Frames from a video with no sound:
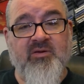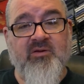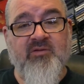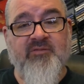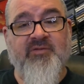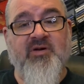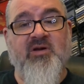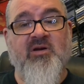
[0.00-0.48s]

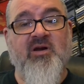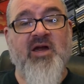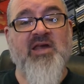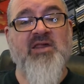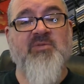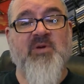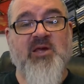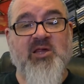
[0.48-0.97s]
funner
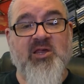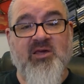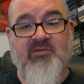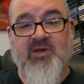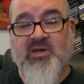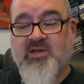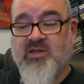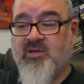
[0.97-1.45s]
aspects of
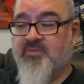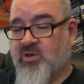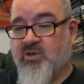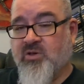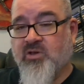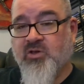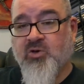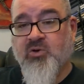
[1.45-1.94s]
it.
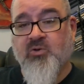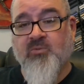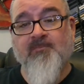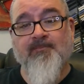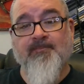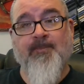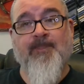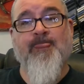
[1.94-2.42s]
So,
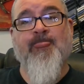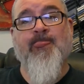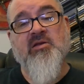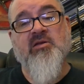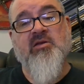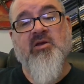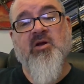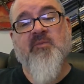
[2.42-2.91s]

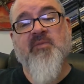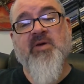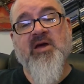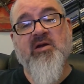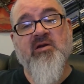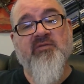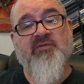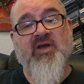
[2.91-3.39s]
Dark
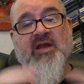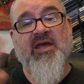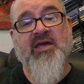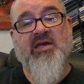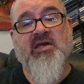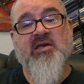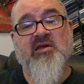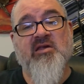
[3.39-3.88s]
Matter, if you
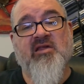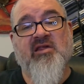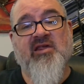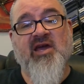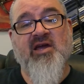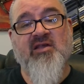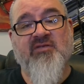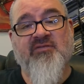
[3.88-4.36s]
like
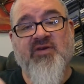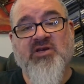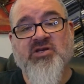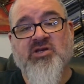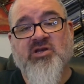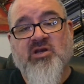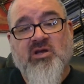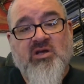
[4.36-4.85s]
science
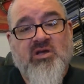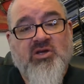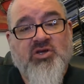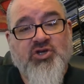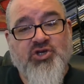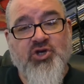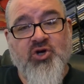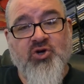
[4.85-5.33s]
fiction
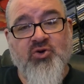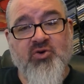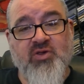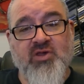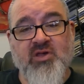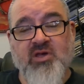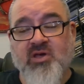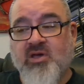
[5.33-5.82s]

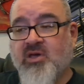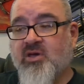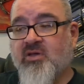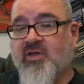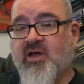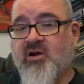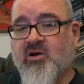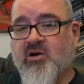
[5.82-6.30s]
shows
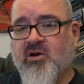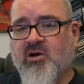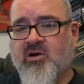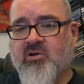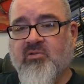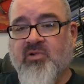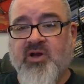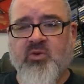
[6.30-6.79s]
that
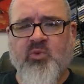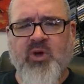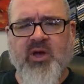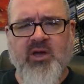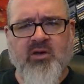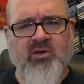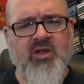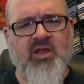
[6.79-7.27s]
are written
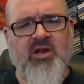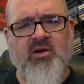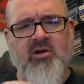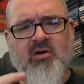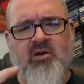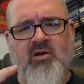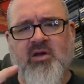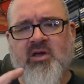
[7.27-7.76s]
well, that
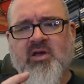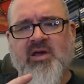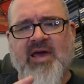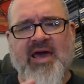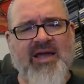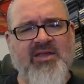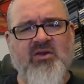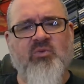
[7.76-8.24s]
are
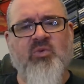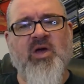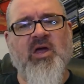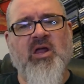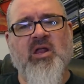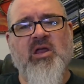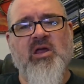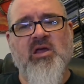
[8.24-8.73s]
acted
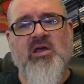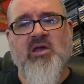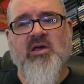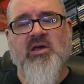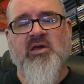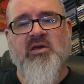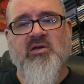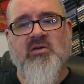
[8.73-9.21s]
well,
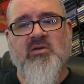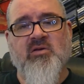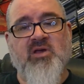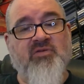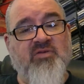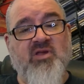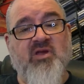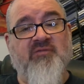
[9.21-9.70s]

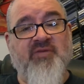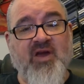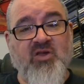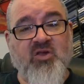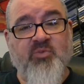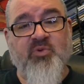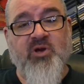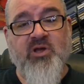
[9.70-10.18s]
even the
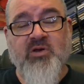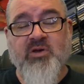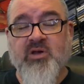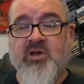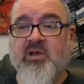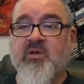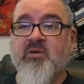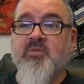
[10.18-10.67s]
effects are pretty
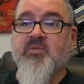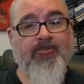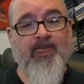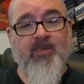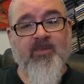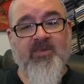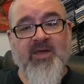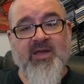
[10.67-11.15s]
good,
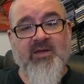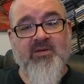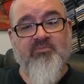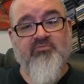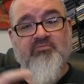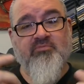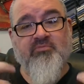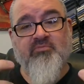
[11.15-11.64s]
that
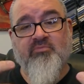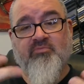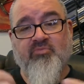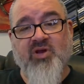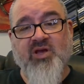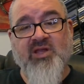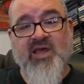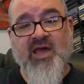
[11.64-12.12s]

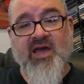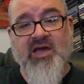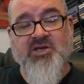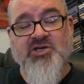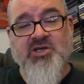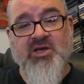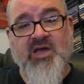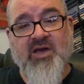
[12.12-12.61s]
bring the
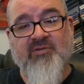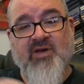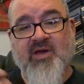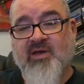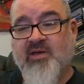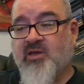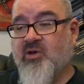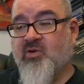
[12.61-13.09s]
action,
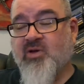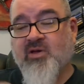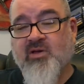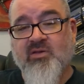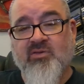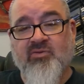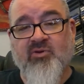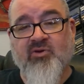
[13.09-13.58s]

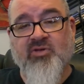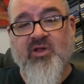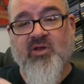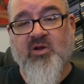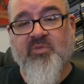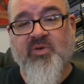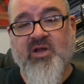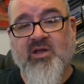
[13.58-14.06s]
throws a
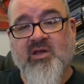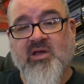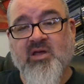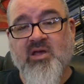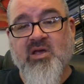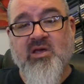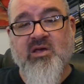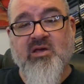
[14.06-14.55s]
little bit
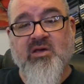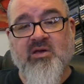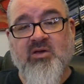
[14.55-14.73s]
of